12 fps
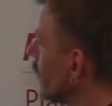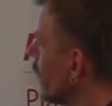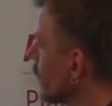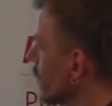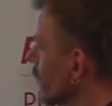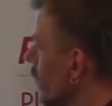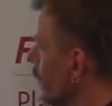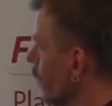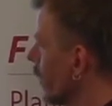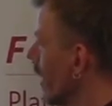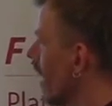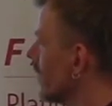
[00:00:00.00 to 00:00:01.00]
fast example,
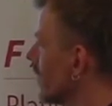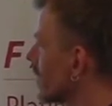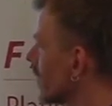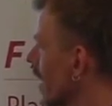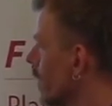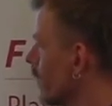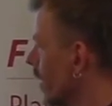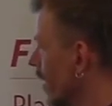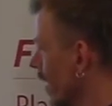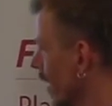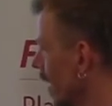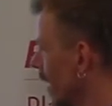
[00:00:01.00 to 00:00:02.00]
we have this capital
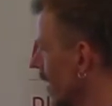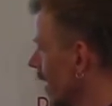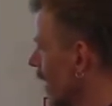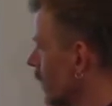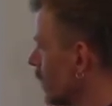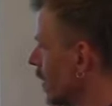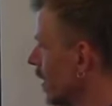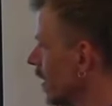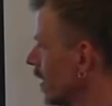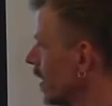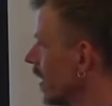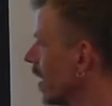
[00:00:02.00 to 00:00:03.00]
A, and
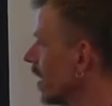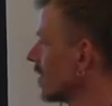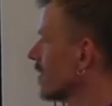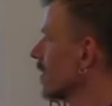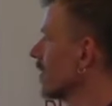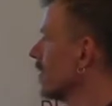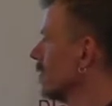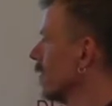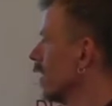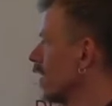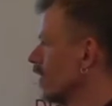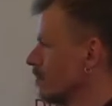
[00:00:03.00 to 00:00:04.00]
we
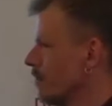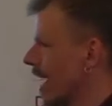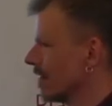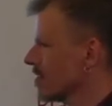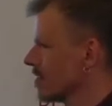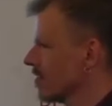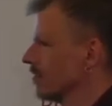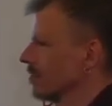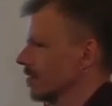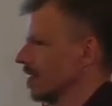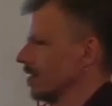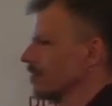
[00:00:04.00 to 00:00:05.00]
match,
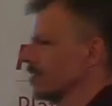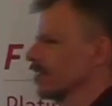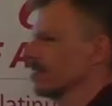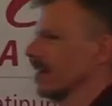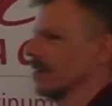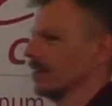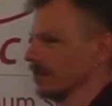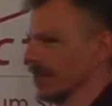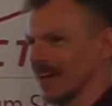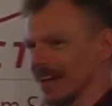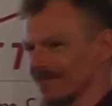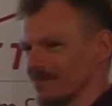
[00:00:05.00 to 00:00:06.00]
we don't assign, we
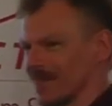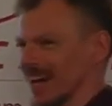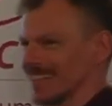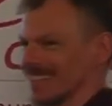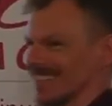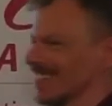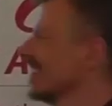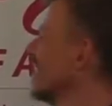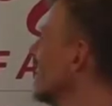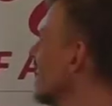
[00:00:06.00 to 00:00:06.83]
match it